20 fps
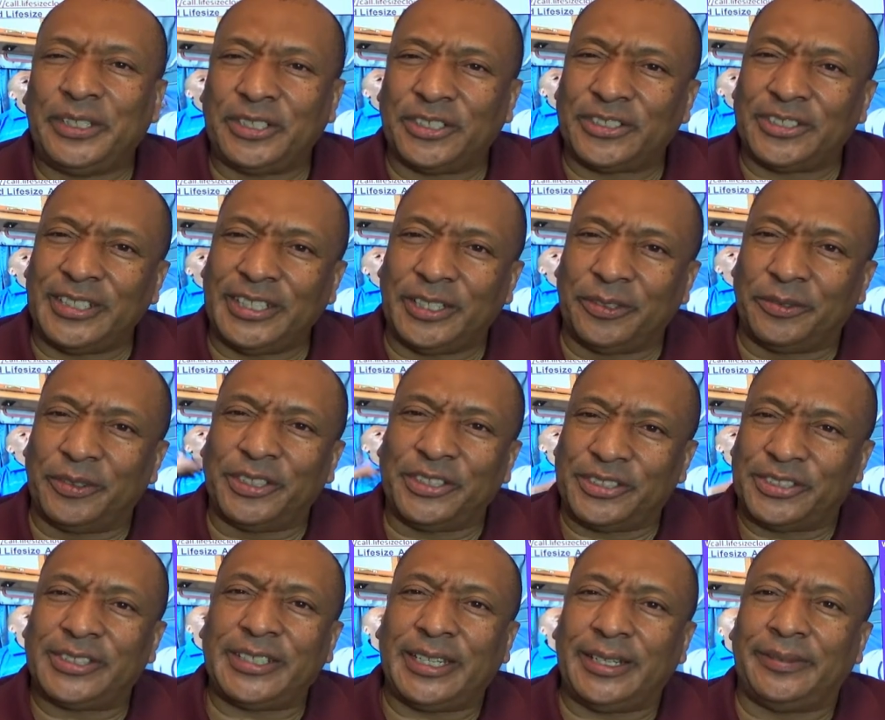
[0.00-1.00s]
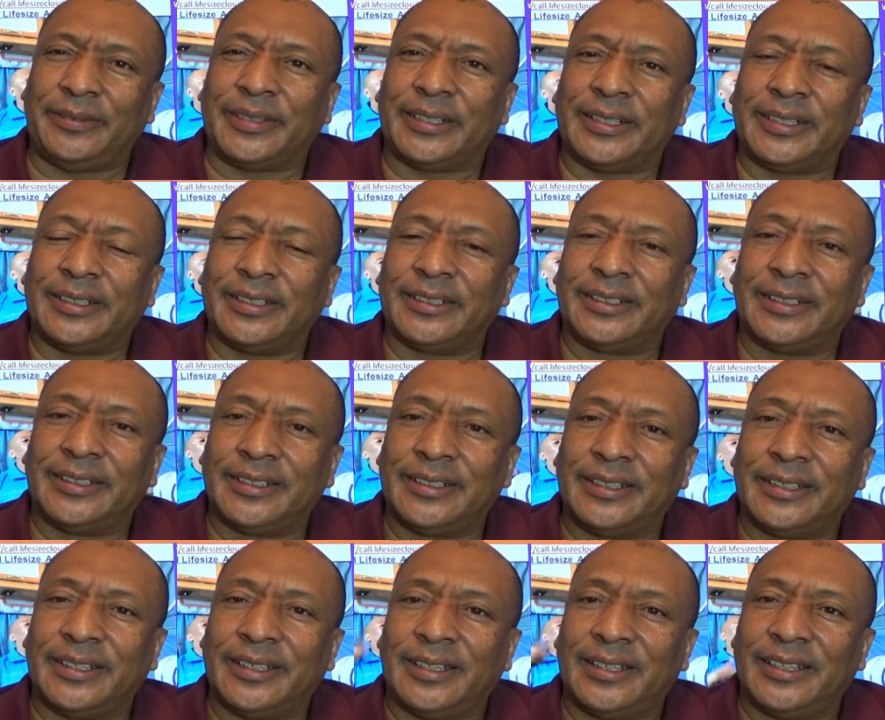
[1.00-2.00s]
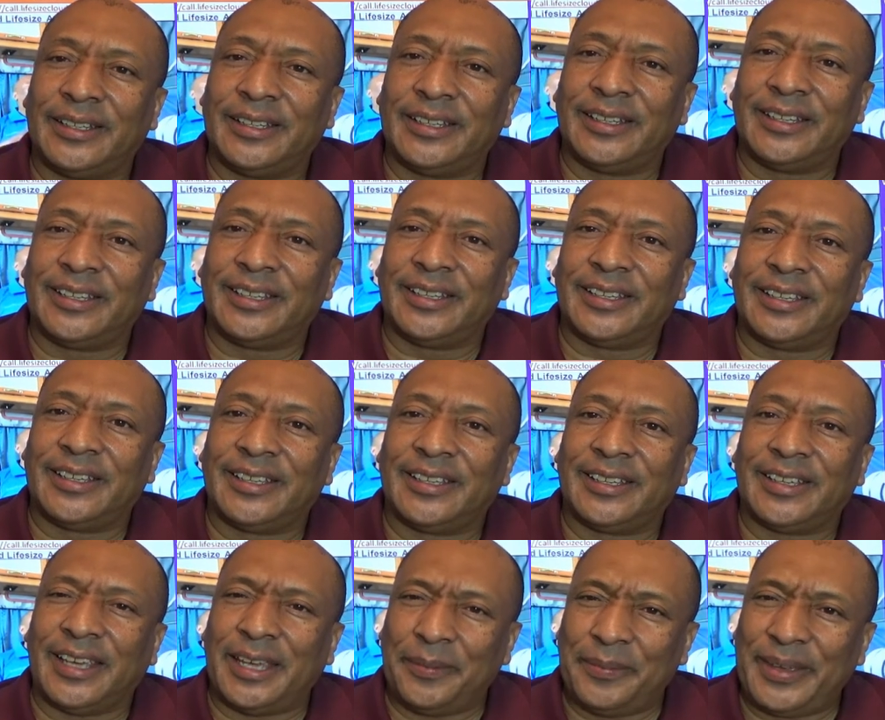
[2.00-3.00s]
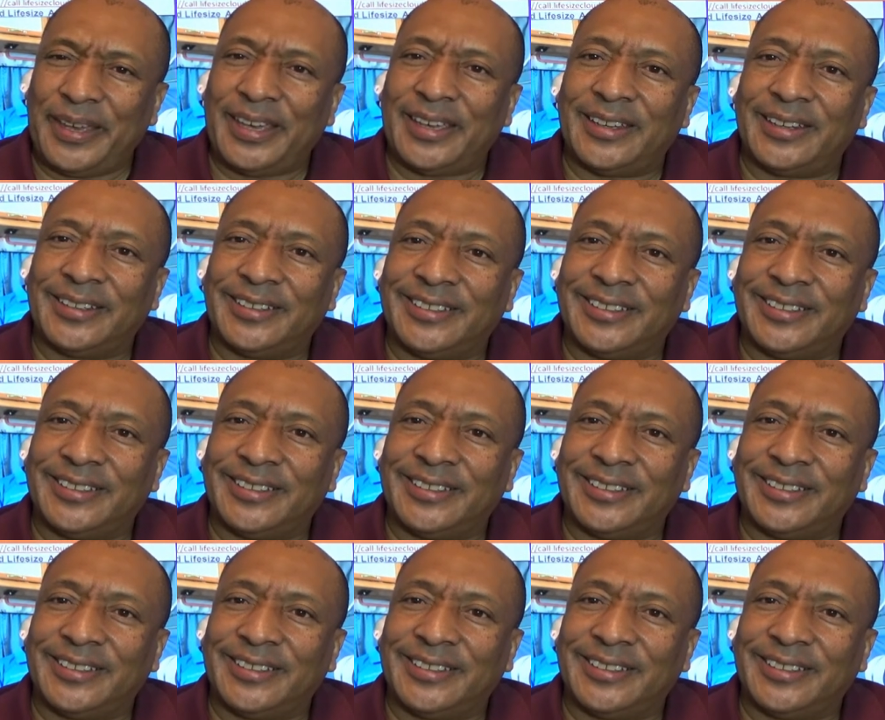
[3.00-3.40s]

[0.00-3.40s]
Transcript: just need to receive it. Amen.